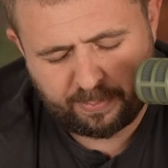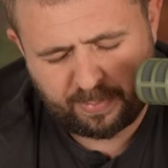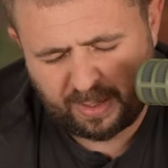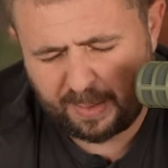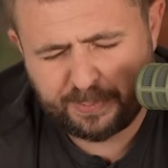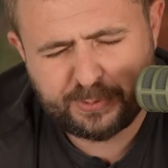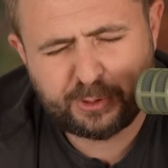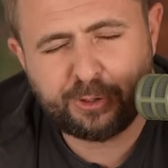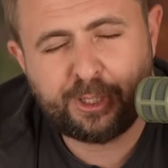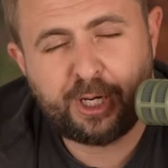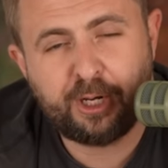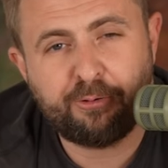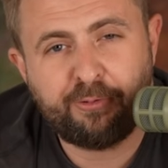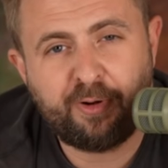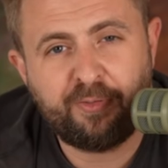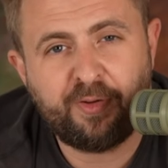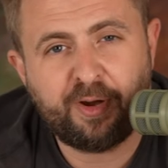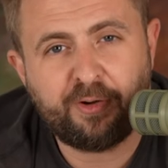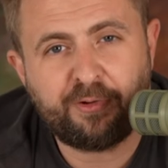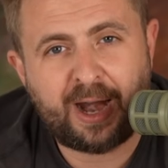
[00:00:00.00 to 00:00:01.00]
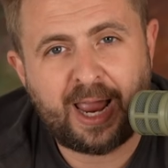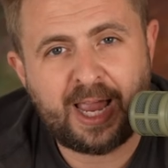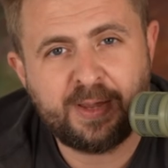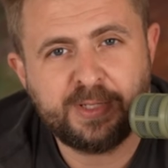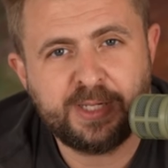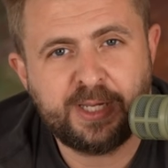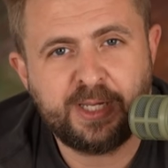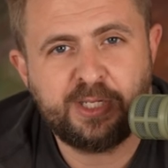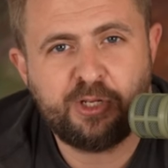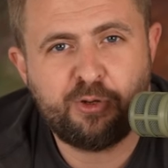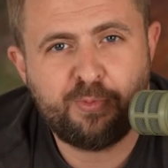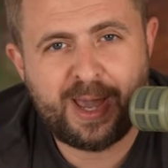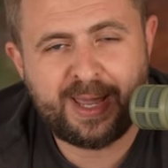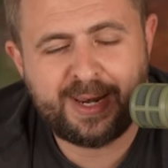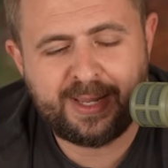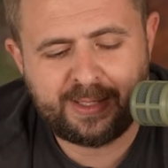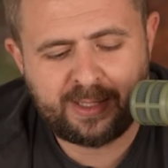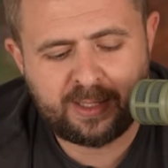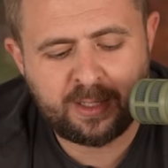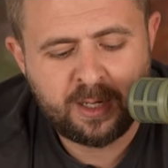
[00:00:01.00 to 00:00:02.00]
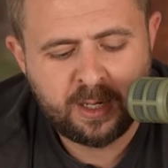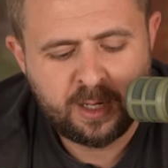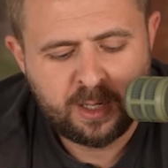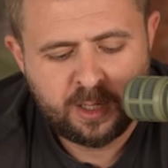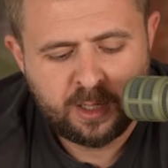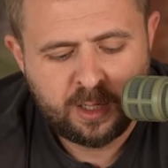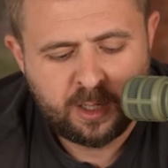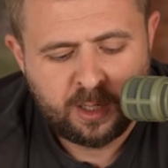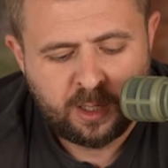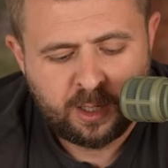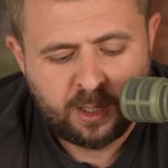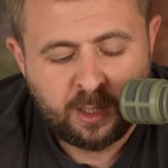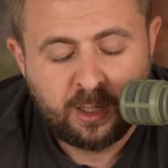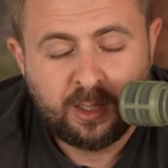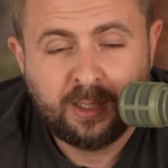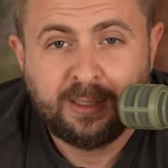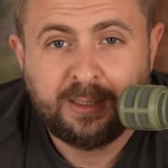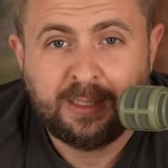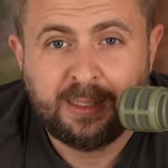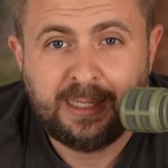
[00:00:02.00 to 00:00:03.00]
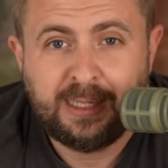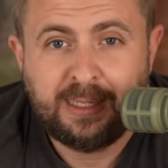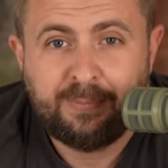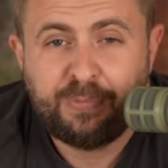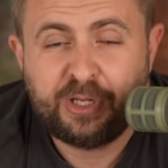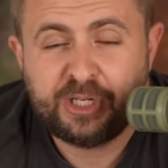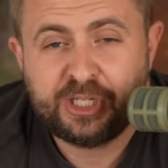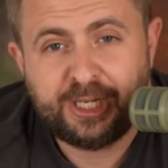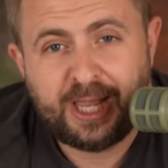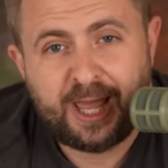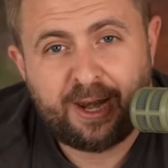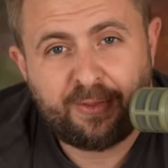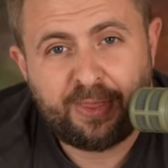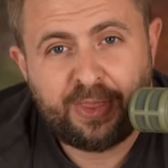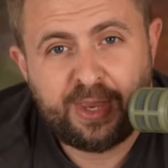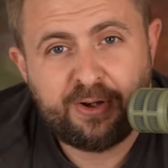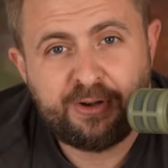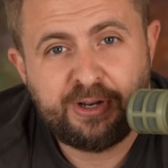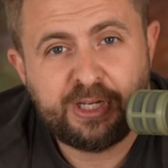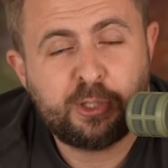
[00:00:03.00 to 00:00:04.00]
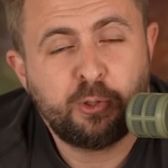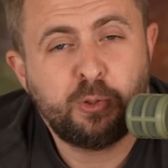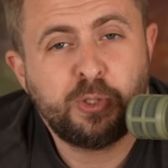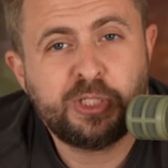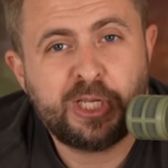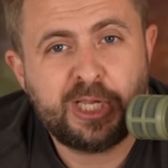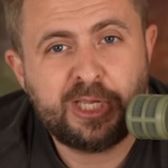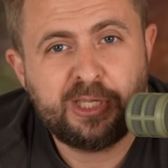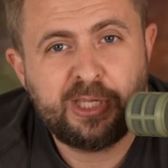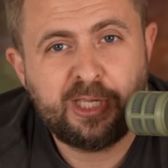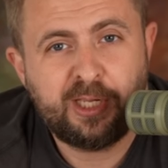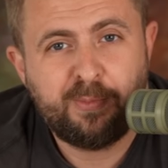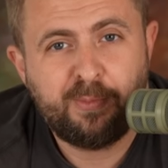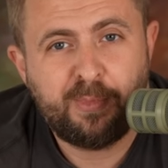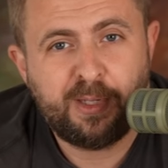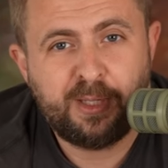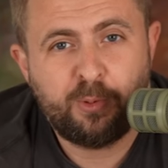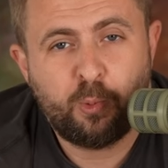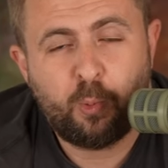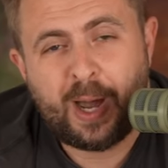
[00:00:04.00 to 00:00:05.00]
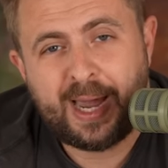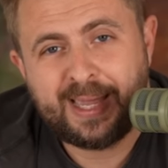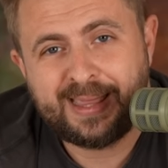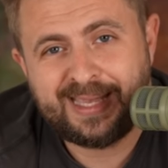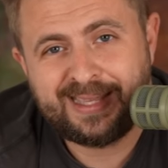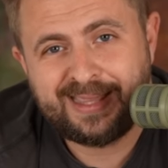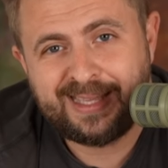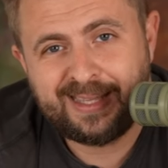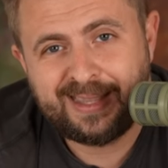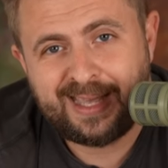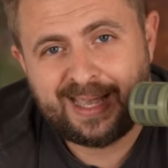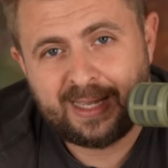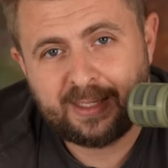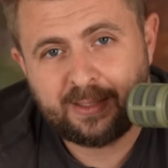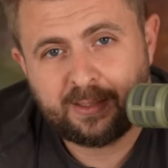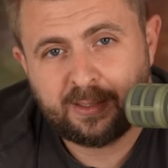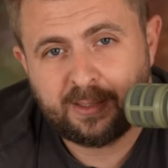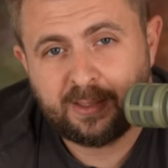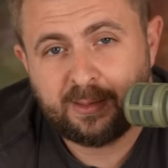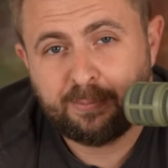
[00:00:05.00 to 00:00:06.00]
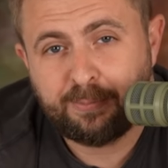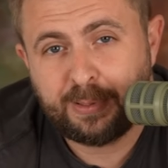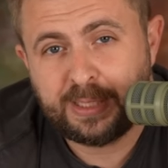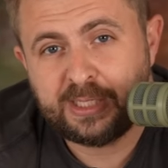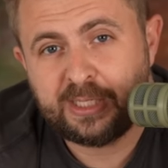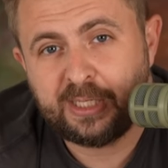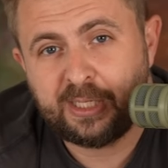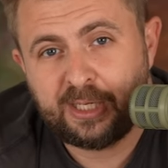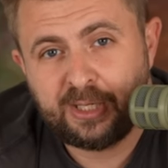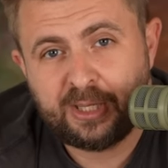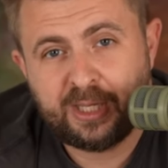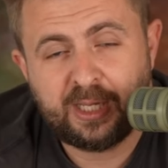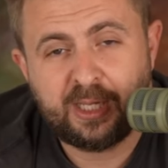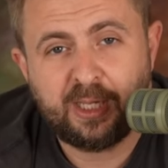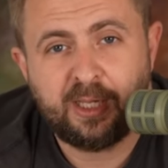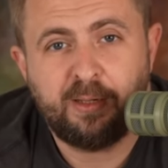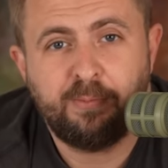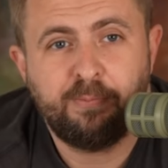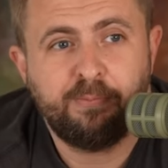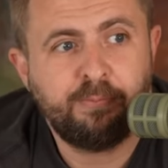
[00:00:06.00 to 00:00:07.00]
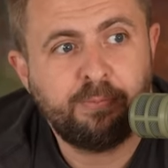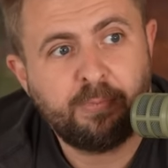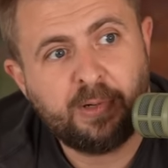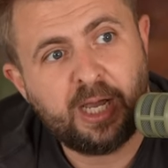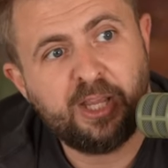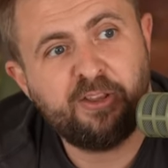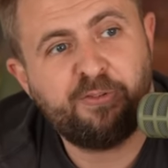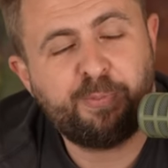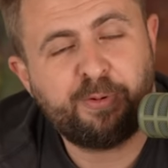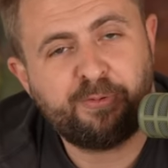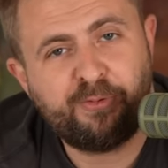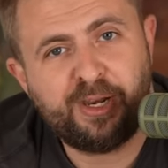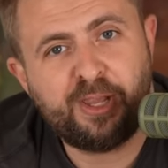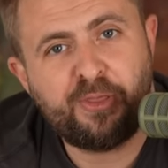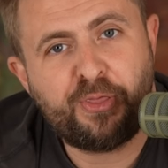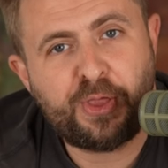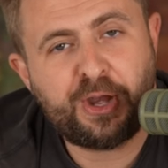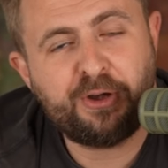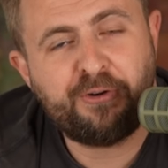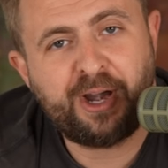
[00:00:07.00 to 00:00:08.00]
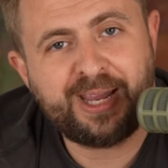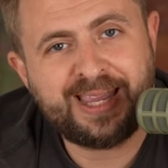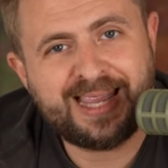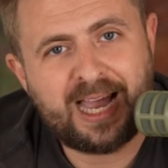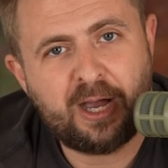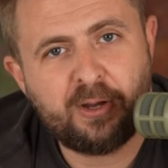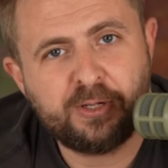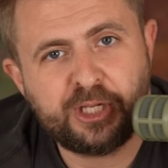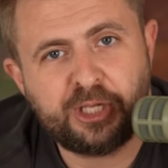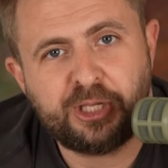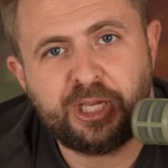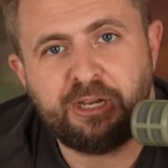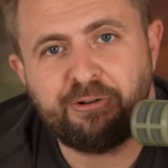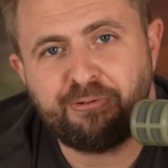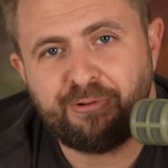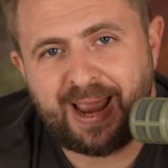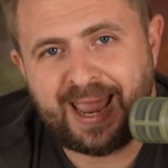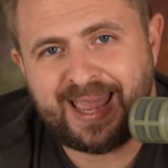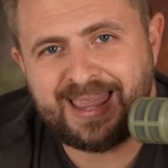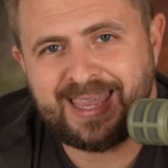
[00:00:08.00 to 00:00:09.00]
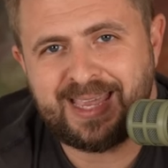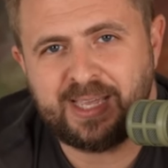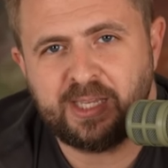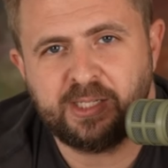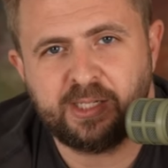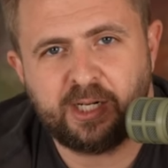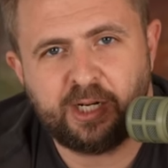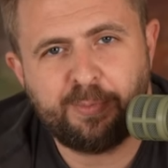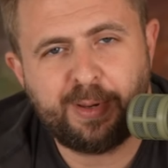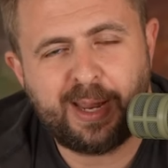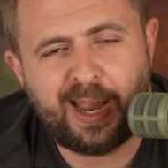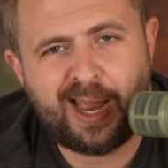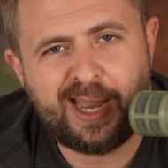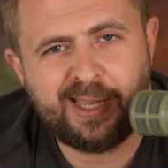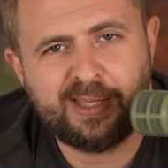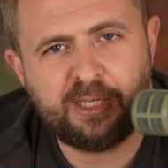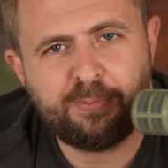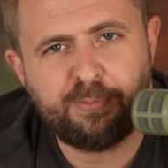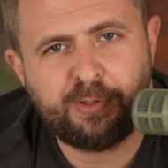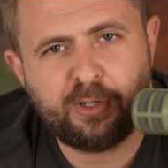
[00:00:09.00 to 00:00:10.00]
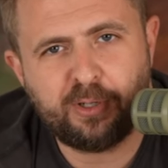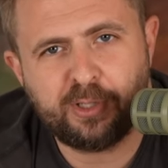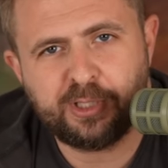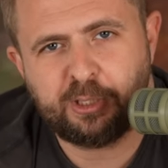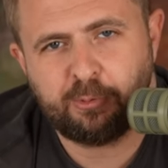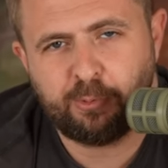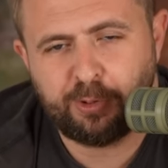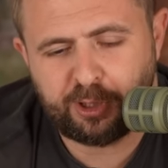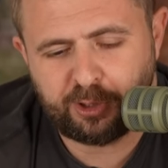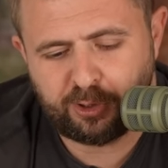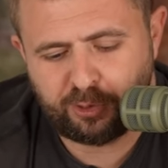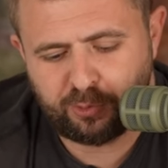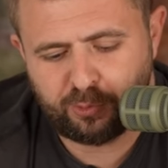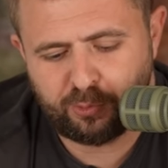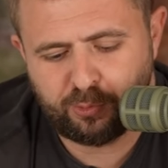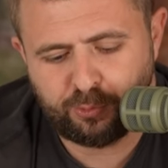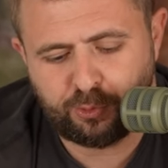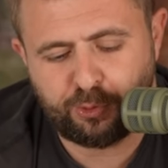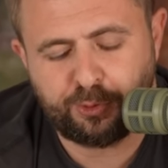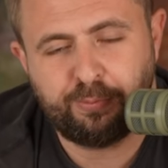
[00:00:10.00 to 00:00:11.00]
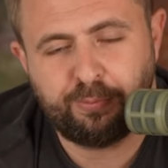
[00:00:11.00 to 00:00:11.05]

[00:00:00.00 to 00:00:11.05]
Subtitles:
absolutely horrific crimes against humanity. There's a lot of theories who sent them and why they did that. Basically, the kind of prevailing theory right now is that Iranians are behind it because they wanted to